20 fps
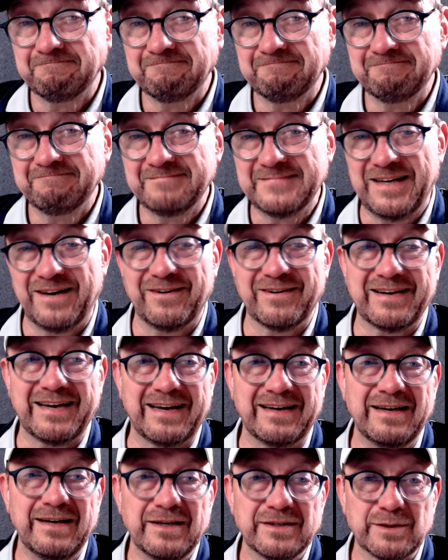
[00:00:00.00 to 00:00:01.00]
Okay,
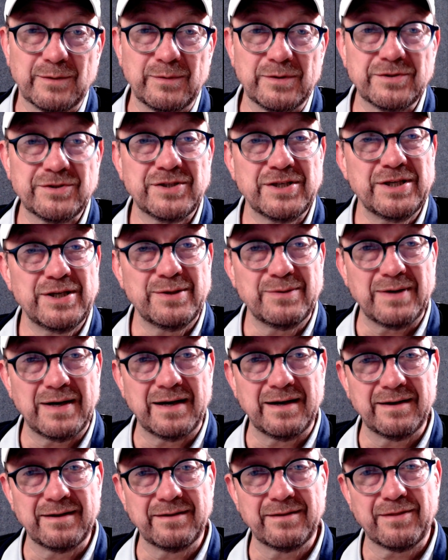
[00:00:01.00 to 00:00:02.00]
so we'll see you
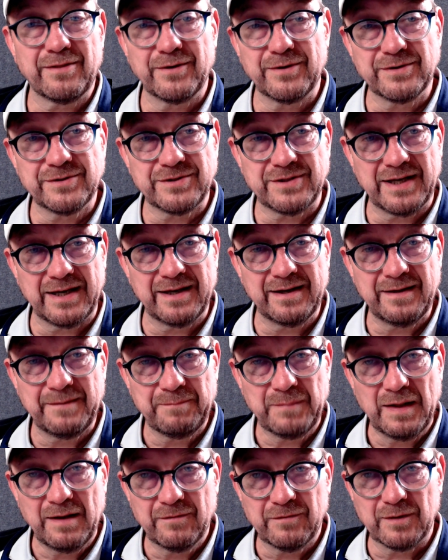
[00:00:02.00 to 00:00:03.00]
on Thursday
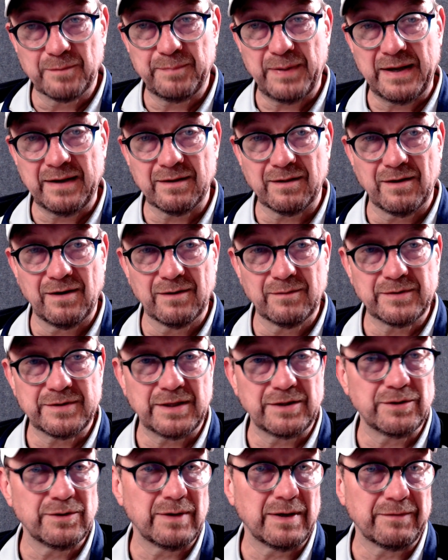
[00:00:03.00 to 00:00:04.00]
for a paint along, which I
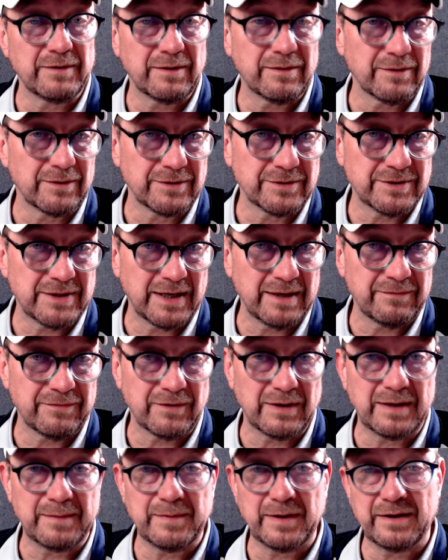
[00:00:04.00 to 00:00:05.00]
do every Thursday for
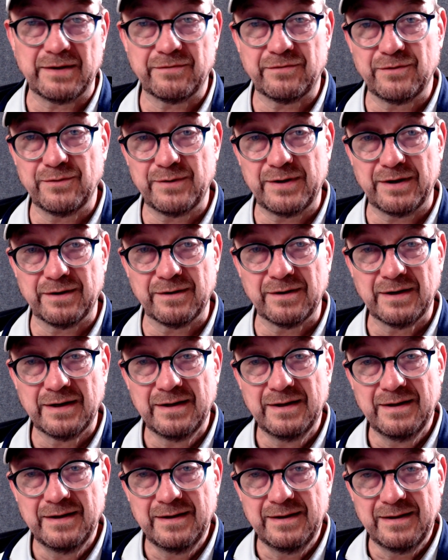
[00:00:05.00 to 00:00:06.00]
anybody that's new here
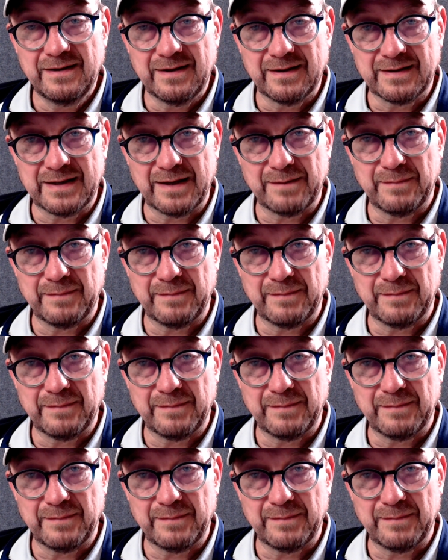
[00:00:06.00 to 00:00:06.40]
and getting my